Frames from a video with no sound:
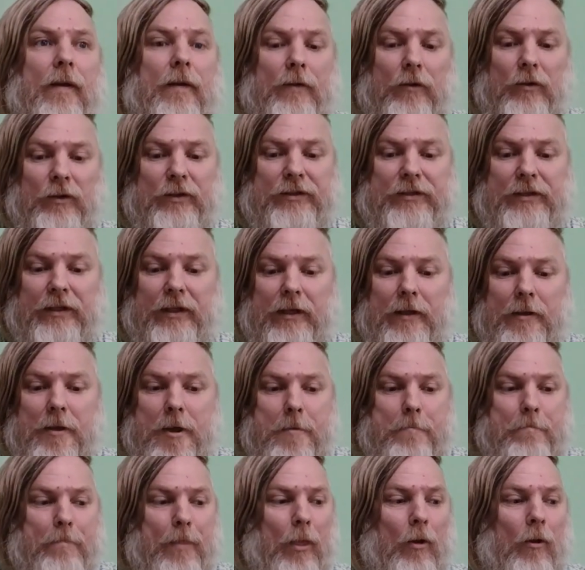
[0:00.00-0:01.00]
You
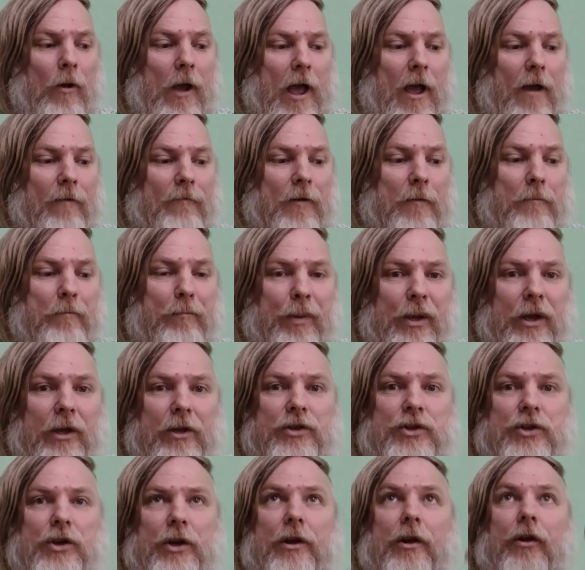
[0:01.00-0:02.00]
see, you have a
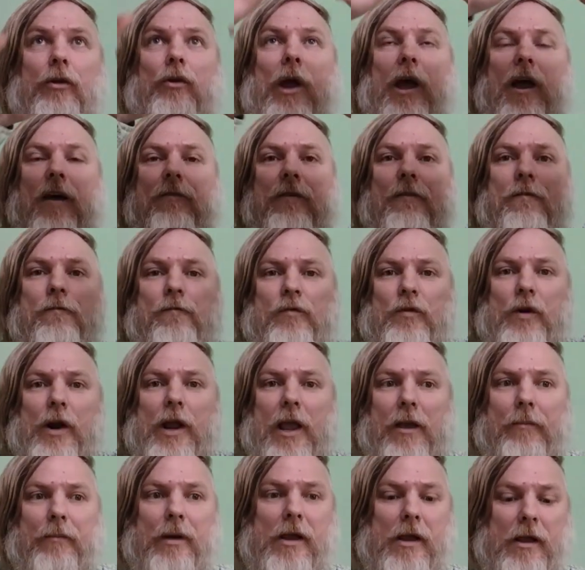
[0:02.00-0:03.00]
picture, you have a
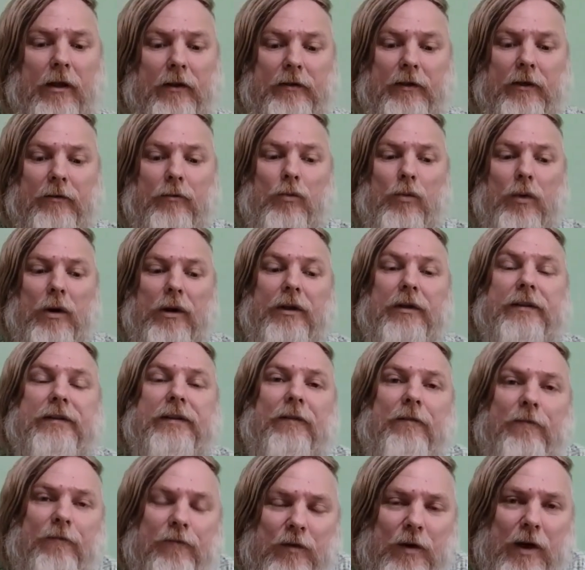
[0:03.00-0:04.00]
frame. Is
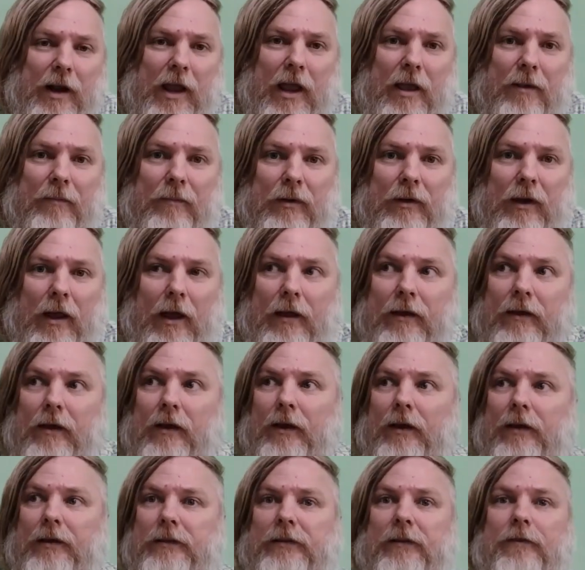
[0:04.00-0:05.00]
a frame like
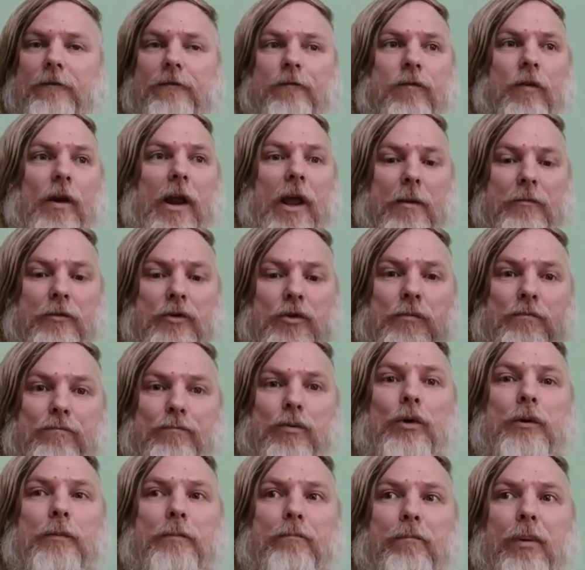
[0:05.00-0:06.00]
is a frame to
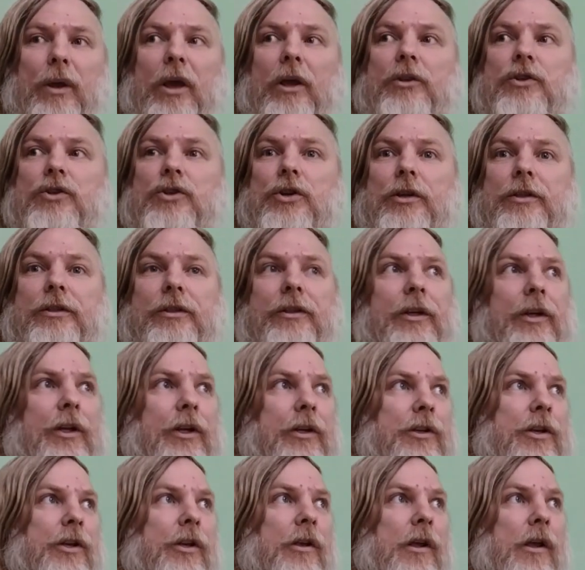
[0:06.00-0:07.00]
put pictures in
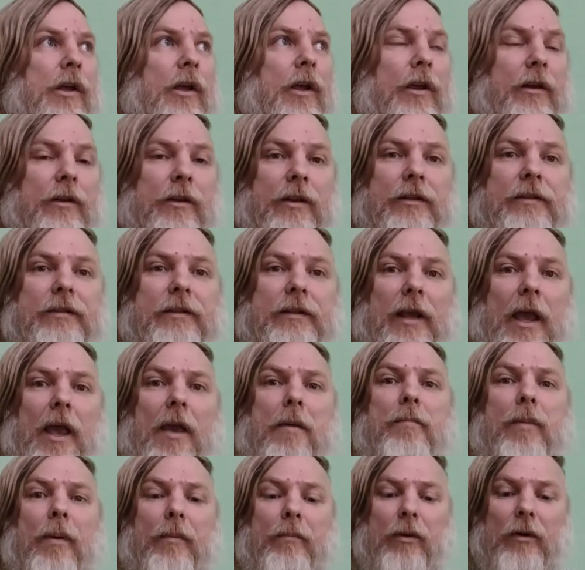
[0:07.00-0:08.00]
it. It is
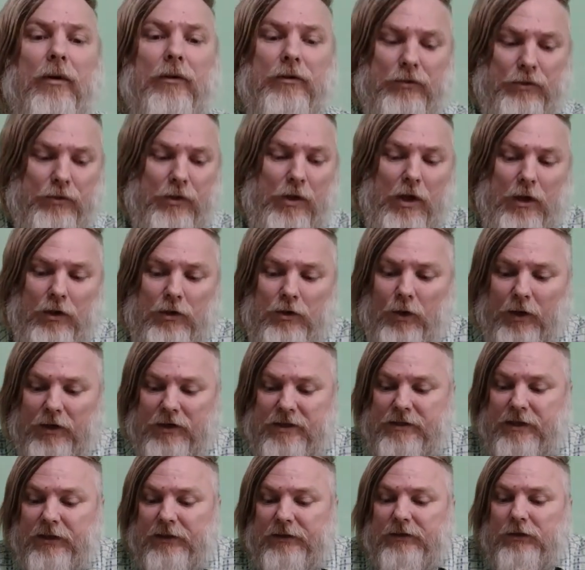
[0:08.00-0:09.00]
capable to, you
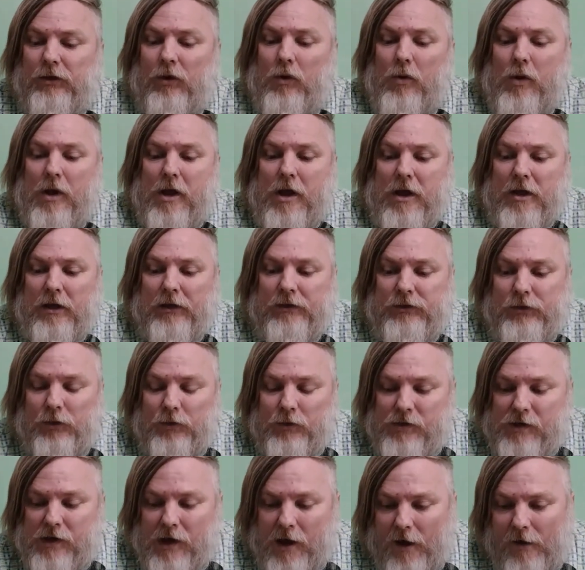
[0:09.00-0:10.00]
understand. So
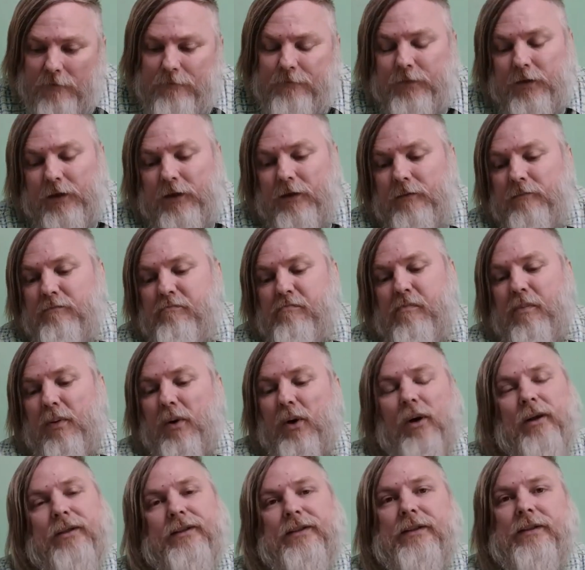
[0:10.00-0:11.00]
nothing
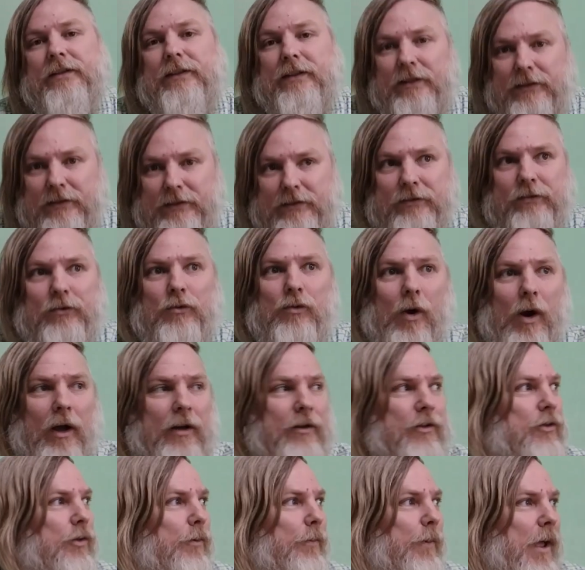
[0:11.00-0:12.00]
processes
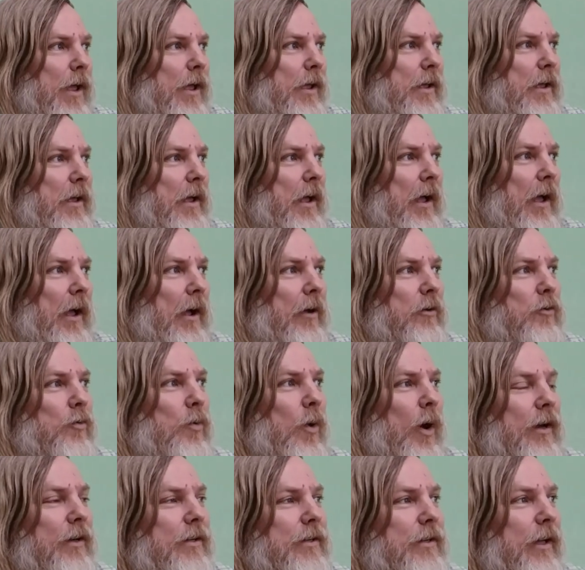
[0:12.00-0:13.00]
quantum
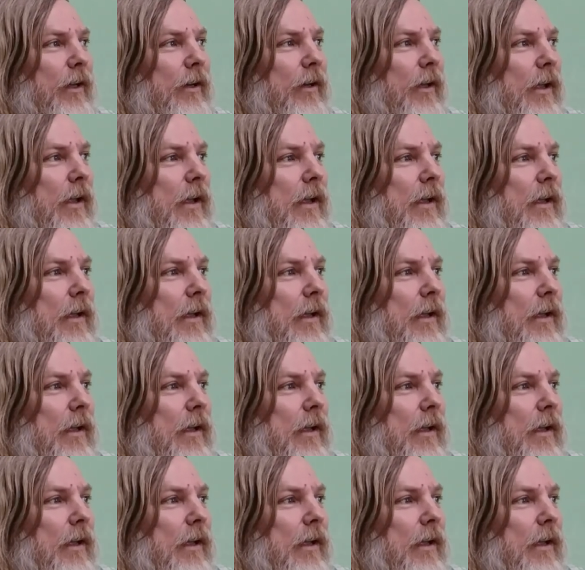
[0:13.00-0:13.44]
quantic.